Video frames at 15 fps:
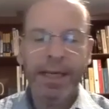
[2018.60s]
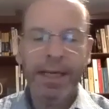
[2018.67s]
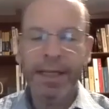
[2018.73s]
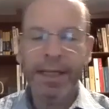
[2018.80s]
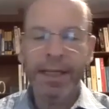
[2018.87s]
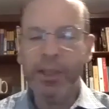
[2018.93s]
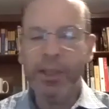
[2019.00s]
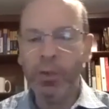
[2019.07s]

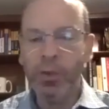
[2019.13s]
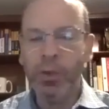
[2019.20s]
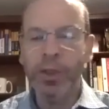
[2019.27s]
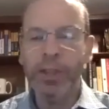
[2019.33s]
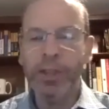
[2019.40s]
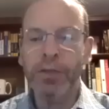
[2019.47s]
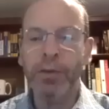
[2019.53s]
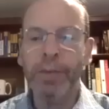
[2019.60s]
endure
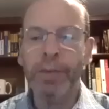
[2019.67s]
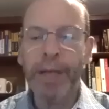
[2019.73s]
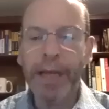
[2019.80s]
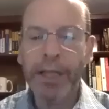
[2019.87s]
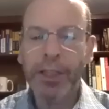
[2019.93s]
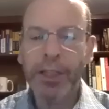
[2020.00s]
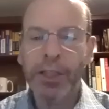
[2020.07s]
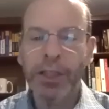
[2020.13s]

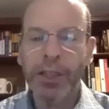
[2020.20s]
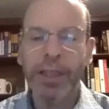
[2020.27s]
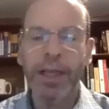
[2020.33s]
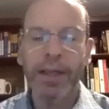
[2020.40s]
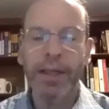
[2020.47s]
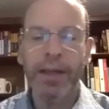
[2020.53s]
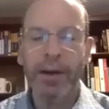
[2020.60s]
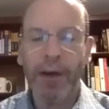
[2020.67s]
discrimination
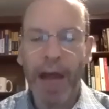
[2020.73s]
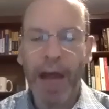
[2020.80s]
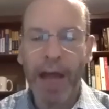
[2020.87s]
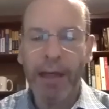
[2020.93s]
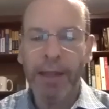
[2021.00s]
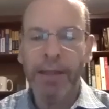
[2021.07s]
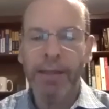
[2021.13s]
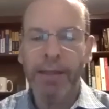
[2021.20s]
and that are
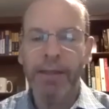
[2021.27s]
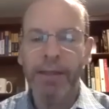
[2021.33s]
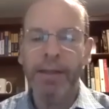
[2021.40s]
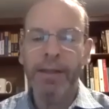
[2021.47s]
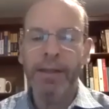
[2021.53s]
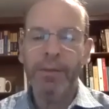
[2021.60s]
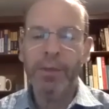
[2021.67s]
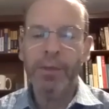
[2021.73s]
at the
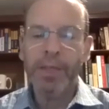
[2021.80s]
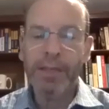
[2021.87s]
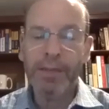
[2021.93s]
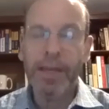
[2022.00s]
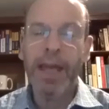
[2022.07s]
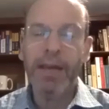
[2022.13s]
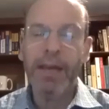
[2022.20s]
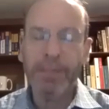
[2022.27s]

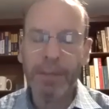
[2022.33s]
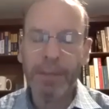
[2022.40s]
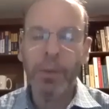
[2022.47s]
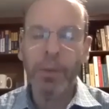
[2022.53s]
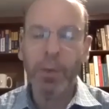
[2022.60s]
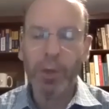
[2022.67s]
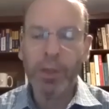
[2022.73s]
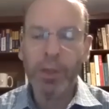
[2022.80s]
receiving end of some of
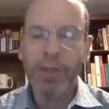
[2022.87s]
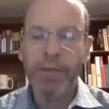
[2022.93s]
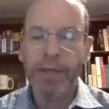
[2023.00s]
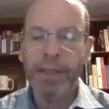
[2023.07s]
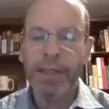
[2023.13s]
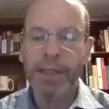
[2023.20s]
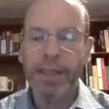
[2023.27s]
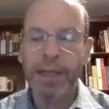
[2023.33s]
the worst of this?